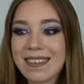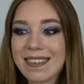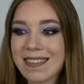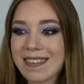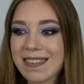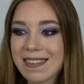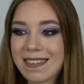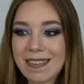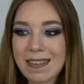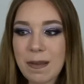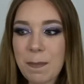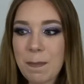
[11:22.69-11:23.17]

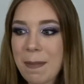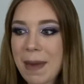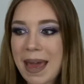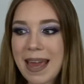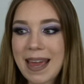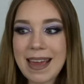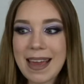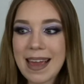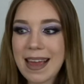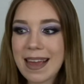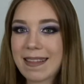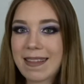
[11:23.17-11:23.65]
just
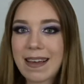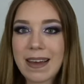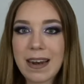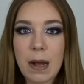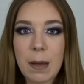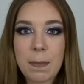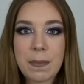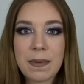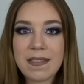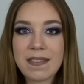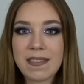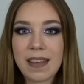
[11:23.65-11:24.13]
making that
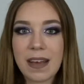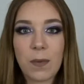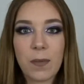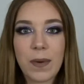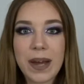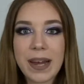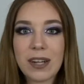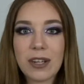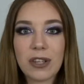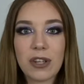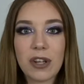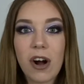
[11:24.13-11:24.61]
up as I
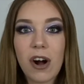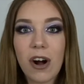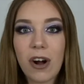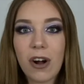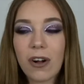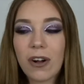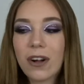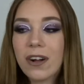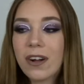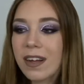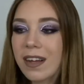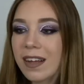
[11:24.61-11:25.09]
went
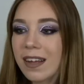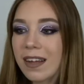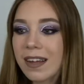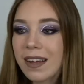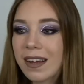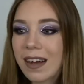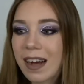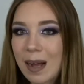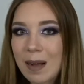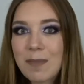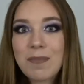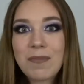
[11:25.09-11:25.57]
along,
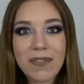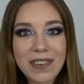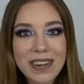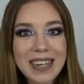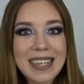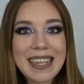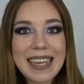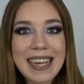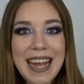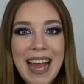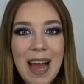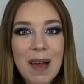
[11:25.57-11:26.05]
I'm
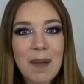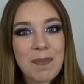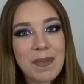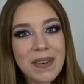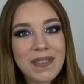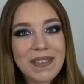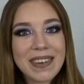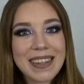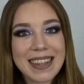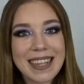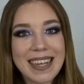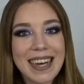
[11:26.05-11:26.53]
really
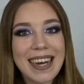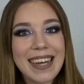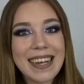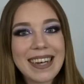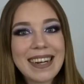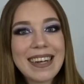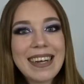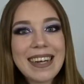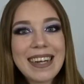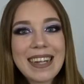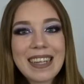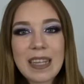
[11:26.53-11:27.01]
happy with
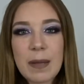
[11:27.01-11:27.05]
that.